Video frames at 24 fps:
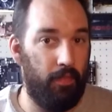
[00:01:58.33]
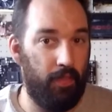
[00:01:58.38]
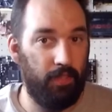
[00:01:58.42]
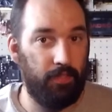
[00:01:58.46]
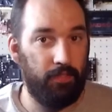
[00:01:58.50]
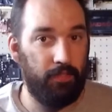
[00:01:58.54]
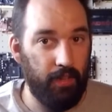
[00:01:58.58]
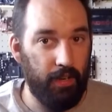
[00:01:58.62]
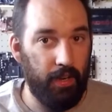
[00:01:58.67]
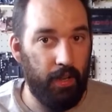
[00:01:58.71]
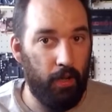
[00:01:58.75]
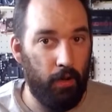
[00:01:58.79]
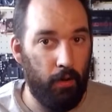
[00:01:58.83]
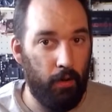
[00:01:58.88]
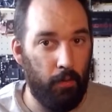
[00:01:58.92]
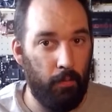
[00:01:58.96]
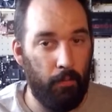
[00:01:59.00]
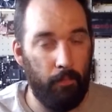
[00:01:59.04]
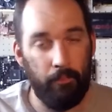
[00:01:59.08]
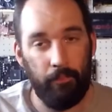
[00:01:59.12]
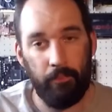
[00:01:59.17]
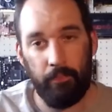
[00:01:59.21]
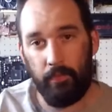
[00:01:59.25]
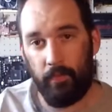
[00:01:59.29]
this
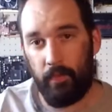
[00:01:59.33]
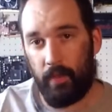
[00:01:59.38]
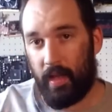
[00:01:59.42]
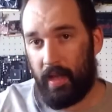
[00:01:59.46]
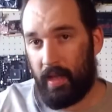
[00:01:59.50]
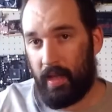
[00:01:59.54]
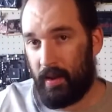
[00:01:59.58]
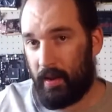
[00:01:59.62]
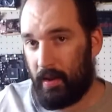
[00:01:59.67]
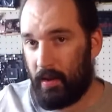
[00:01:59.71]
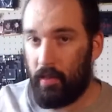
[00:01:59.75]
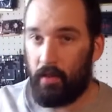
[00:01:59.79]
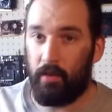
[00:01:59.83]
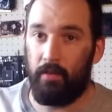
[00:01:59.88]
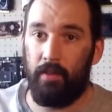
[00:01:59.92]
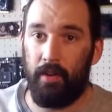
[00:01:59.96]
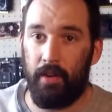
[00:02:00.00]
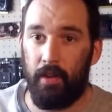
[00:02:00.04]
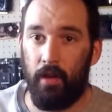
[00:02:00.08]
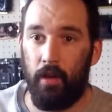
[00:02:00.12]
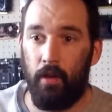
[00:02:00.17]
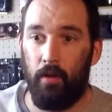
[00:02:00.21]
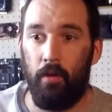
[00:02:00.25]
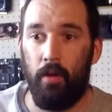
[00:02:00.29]
video and another
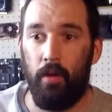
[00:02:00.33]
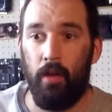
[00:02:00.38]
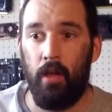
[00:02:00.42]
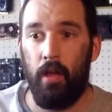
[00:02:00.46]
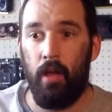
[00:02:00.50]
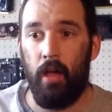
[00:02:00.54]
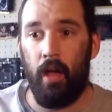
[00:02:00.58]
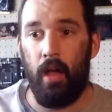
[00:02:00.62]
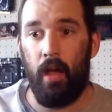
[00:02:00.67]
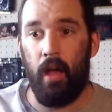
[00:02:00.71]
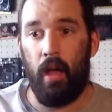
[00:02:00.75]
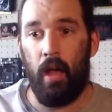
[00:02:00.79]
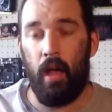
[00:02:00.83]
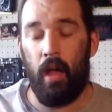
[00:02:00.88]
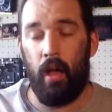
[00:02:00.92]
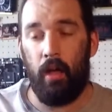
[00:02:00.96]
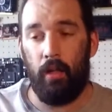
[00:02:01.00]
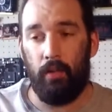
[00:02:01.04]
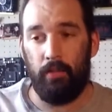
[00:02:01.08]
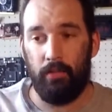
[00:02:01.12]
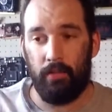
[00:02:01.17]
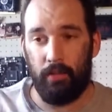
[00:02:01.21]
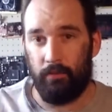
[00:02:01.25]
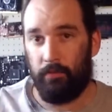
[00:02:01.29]
video,
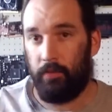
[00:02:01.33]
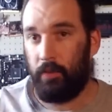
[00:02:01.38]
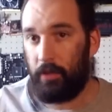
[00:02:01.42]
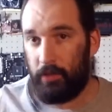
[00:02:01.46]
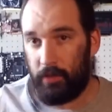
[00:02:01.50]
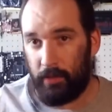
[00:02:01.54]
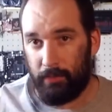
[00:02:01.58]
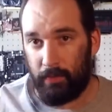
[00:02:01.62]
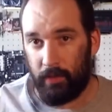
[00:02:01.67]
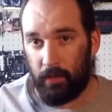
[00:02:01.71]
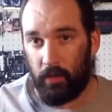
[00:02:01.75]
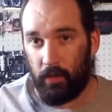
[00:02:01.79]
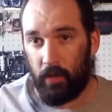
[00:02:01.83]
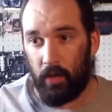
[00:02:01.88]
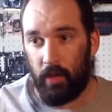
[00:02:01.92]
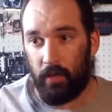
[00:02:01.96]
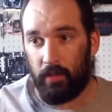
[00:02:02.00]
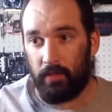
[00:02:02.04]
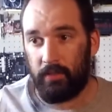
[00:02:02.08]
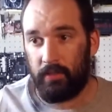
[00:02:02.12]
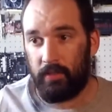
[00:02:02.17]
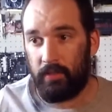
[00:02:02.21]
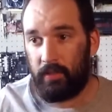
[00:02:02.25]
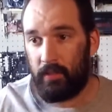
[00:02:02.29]
some footage had been
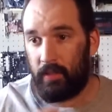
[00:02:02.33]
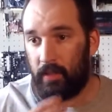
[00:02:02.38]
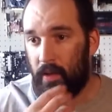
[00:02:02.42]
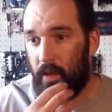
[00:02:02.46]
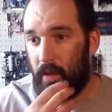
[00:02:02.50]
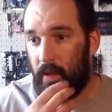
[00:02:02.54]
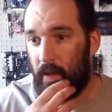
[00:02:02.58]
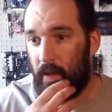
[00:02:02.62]
lost